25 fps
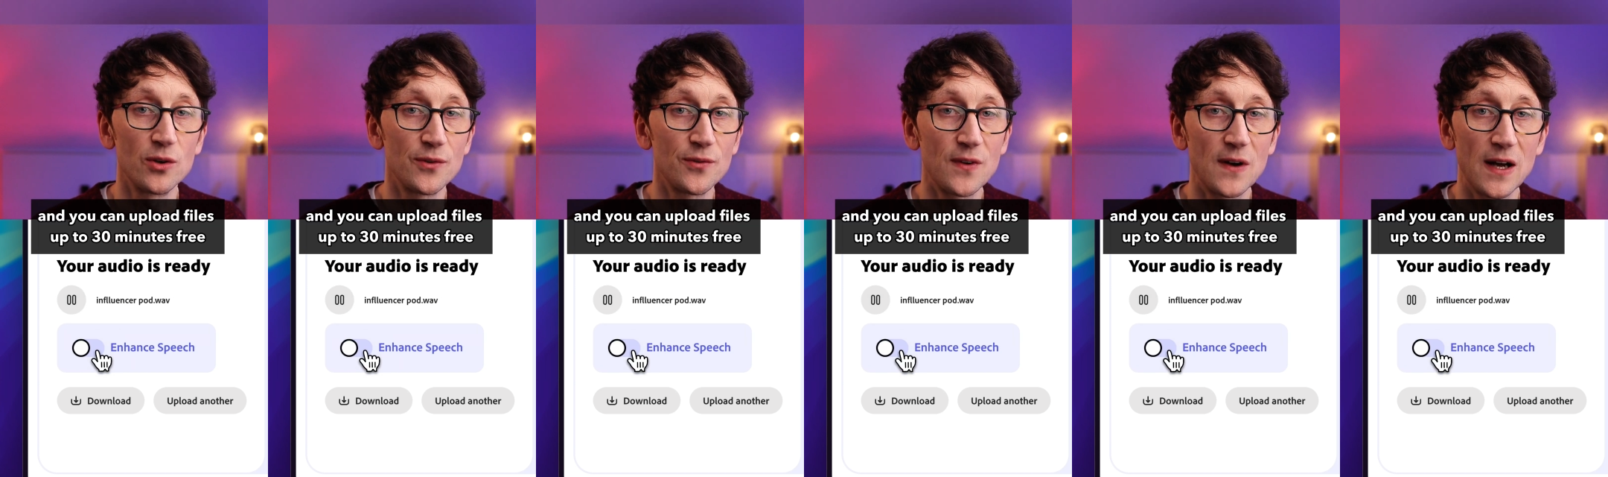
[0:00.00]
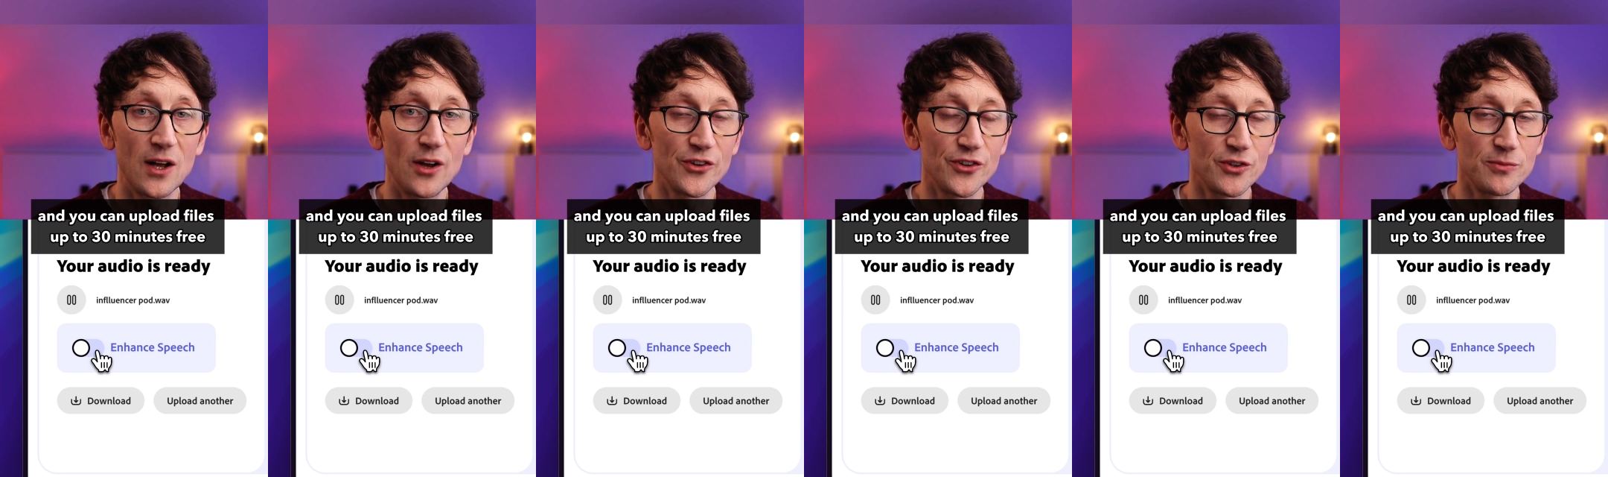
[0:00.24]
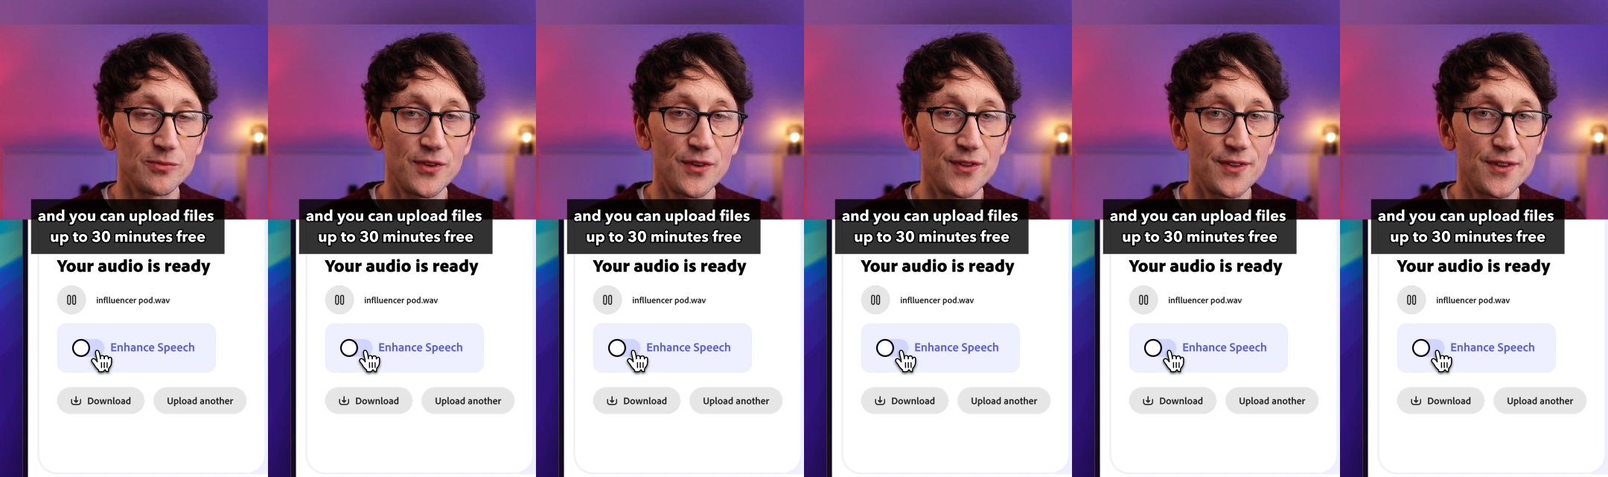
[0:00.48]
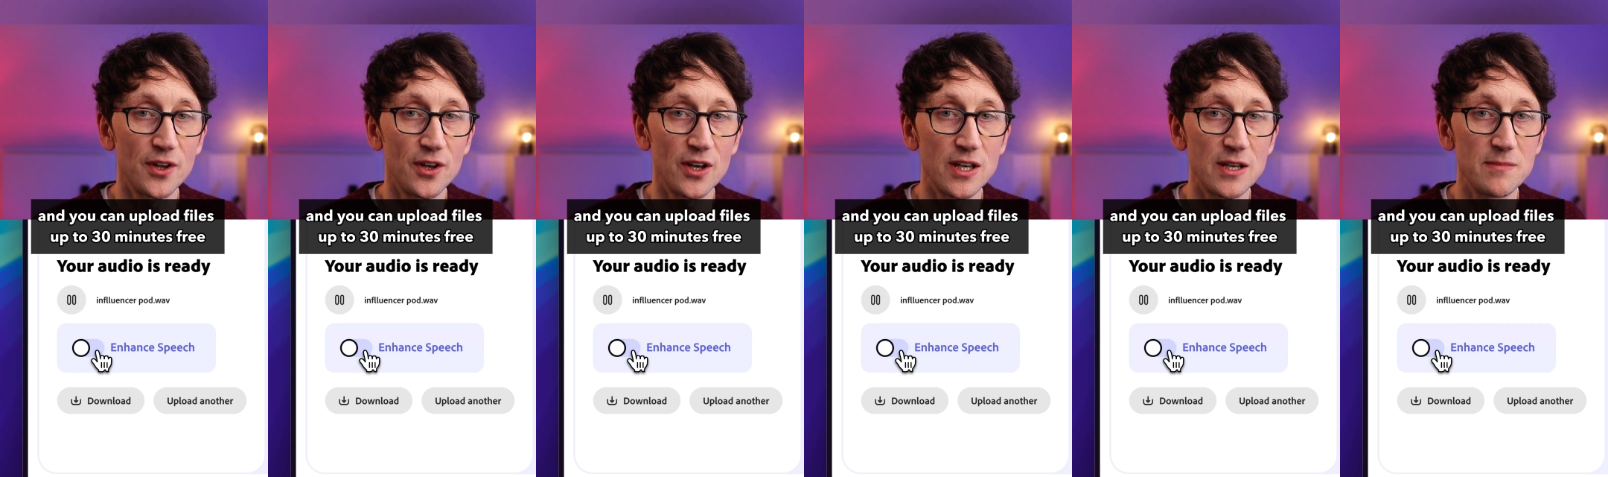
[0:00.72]
files up to
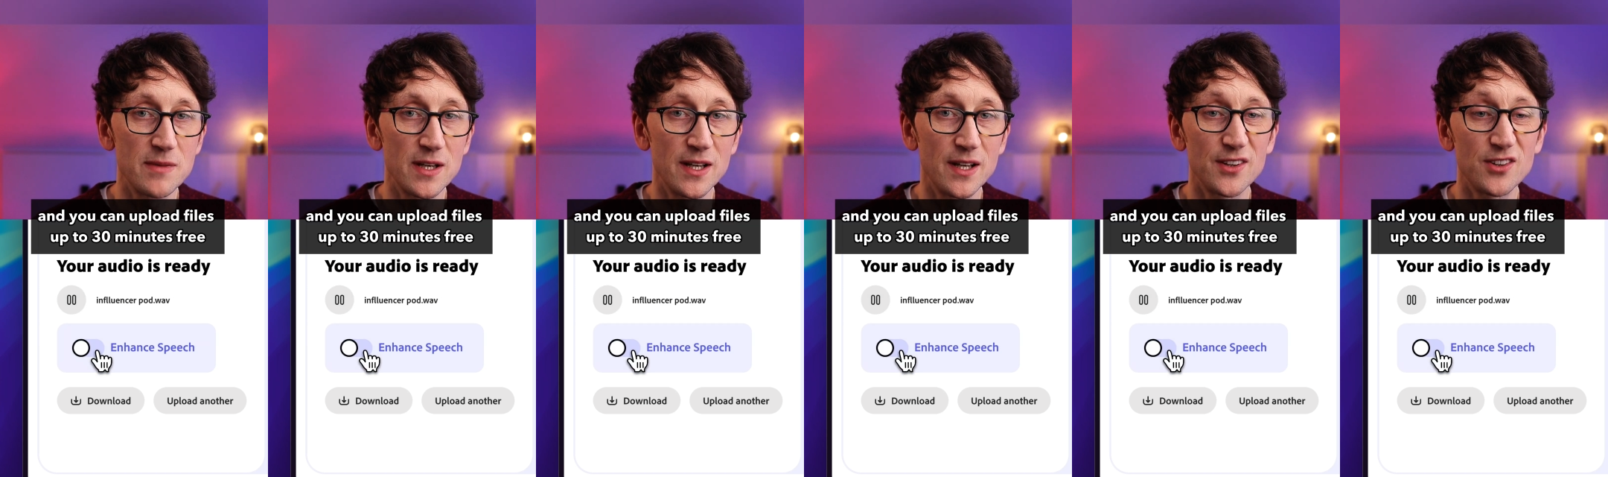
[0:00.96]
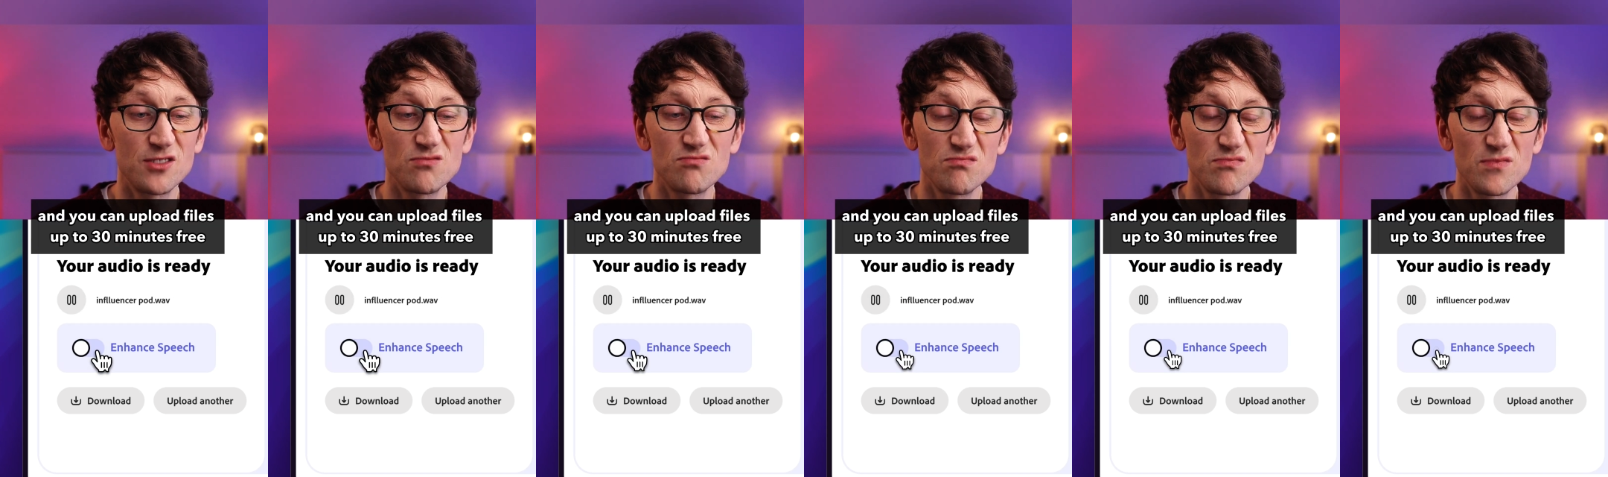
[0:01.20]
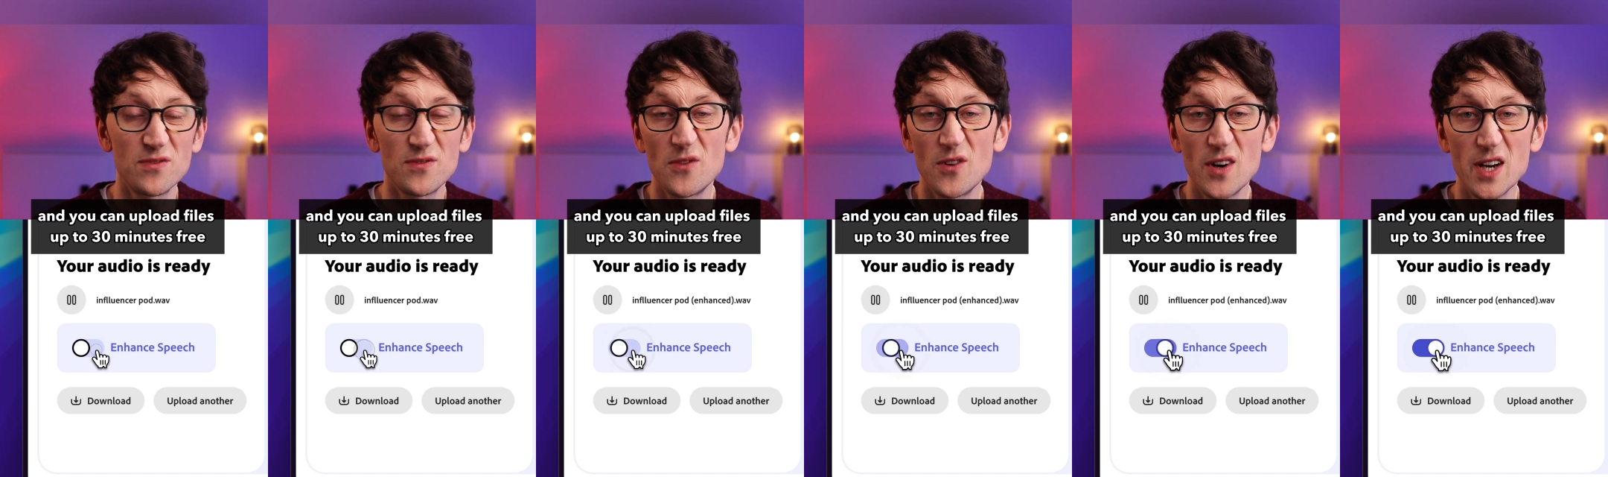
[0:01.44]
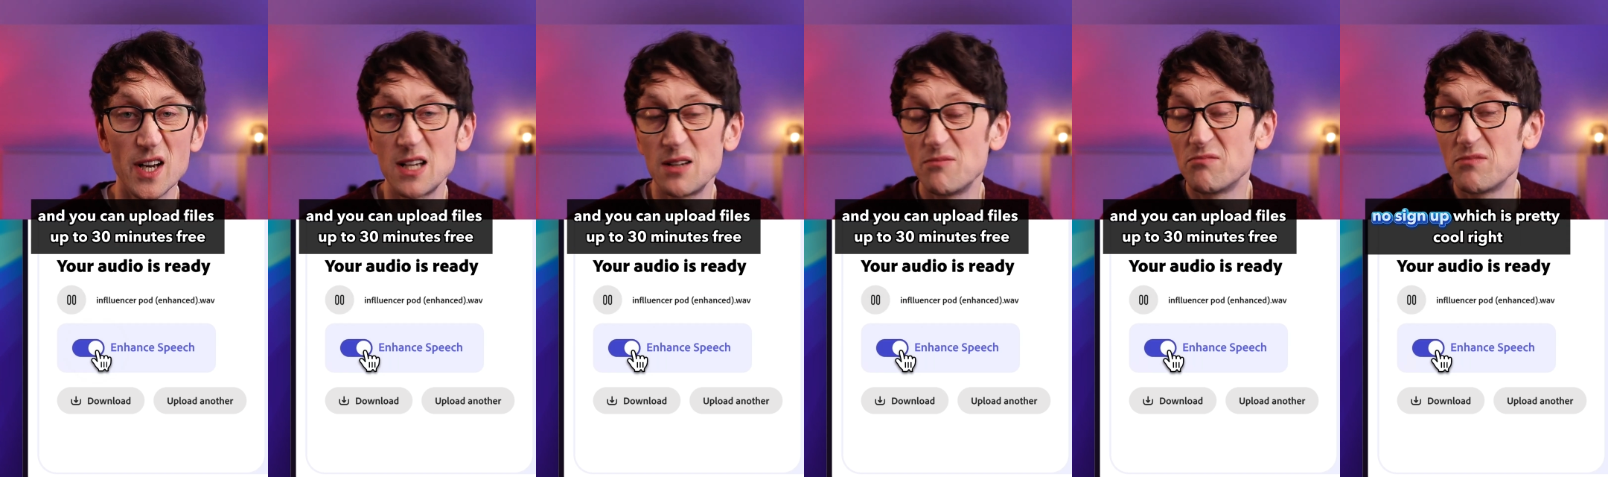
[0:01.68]
thirty minutes free,